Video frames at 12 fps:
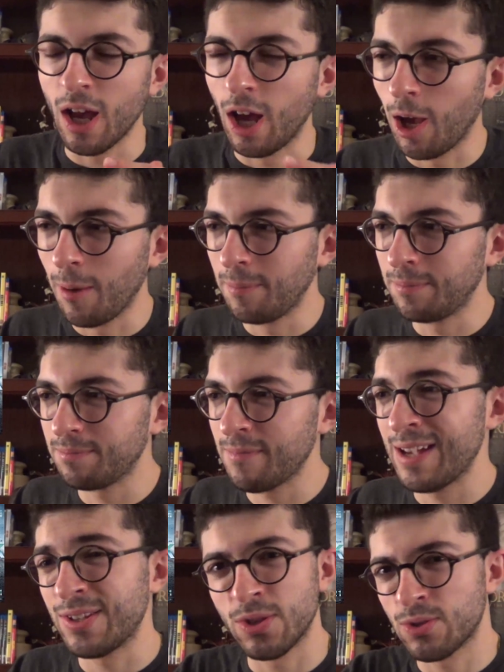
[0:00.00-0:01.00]

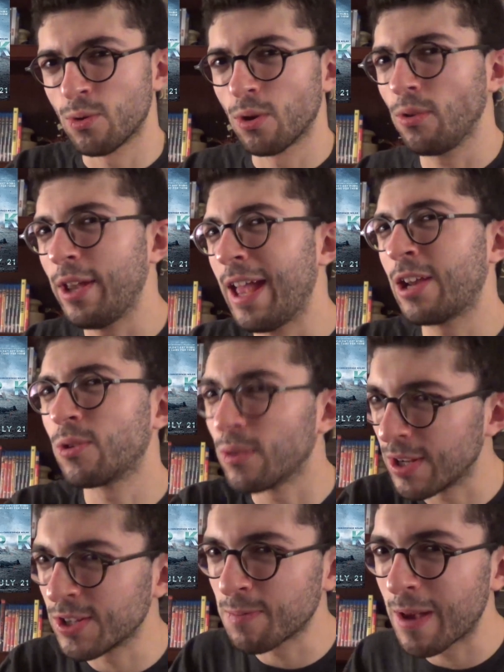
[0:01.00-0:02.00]
as historically
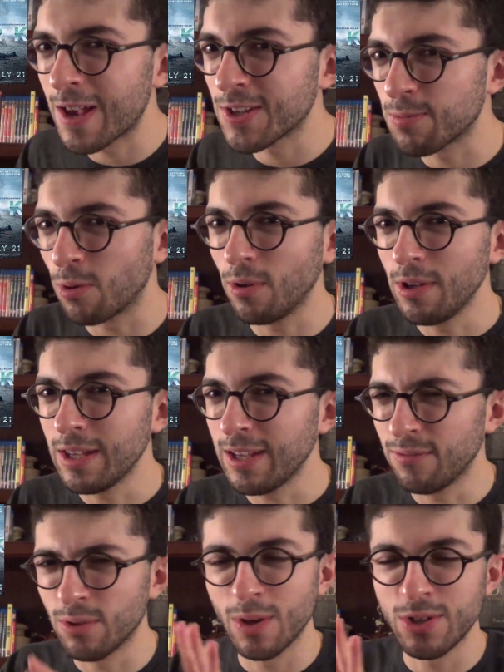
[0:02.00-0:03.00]
accurate as possible,
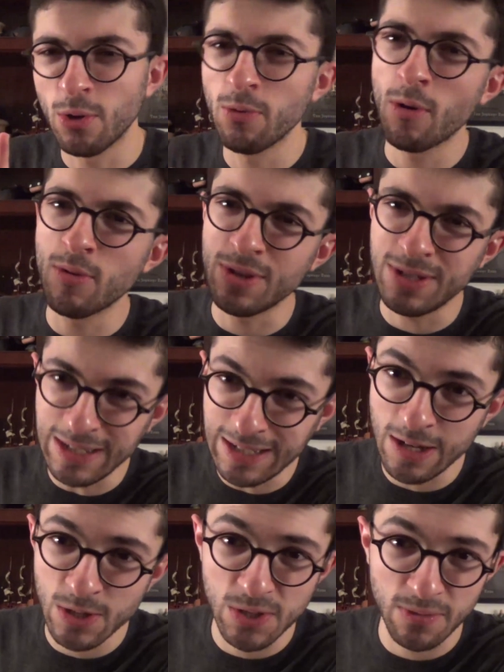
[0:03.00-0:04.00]
even though I don't know the
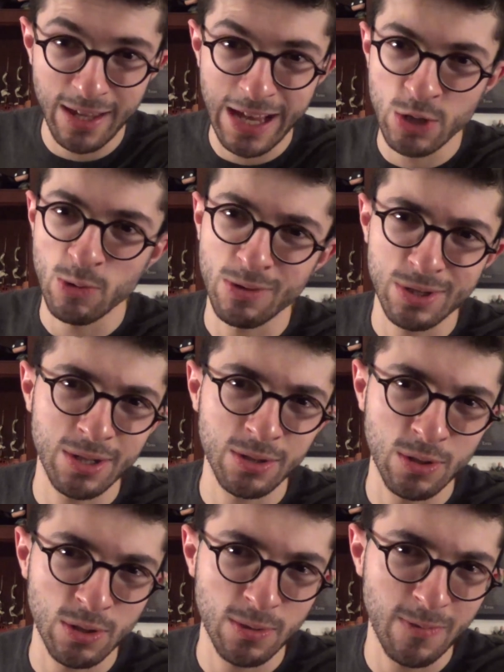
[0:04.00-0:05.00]
details of the actual
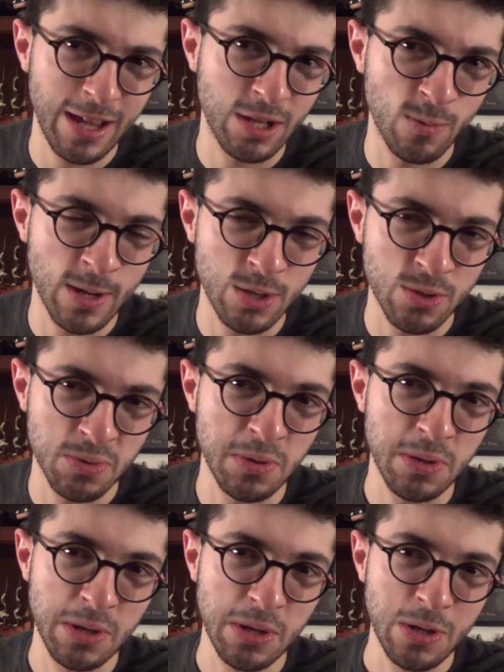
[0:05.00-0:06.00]
Dunkirk evacuation,
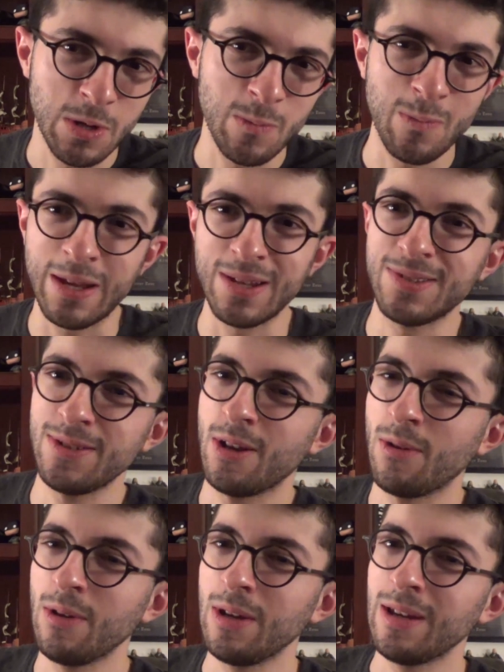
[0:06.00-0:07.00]
because, you
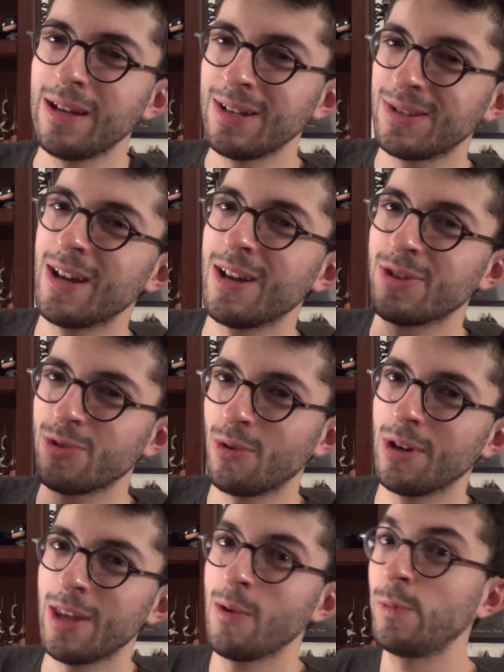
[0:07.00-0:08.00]
know, it's not a
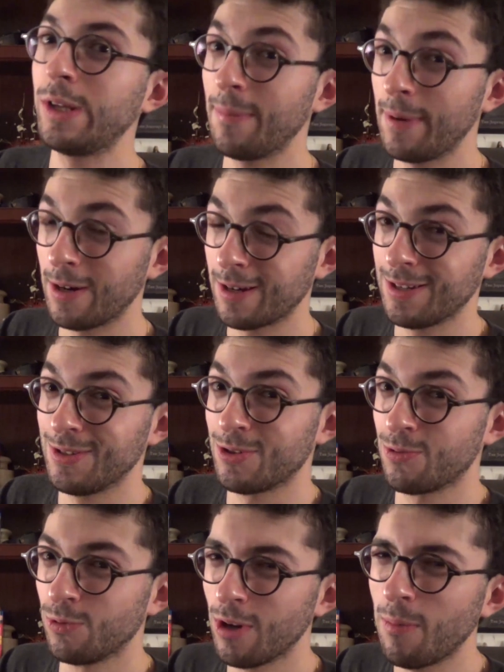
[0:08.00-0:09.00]
story that we Americans
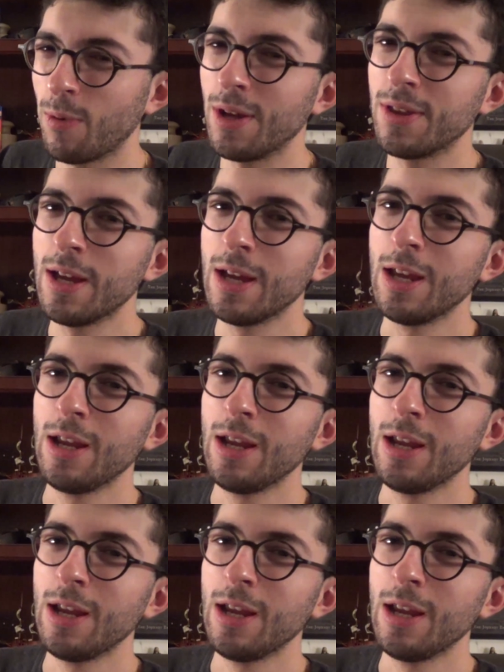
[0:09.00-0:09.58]
grew up with.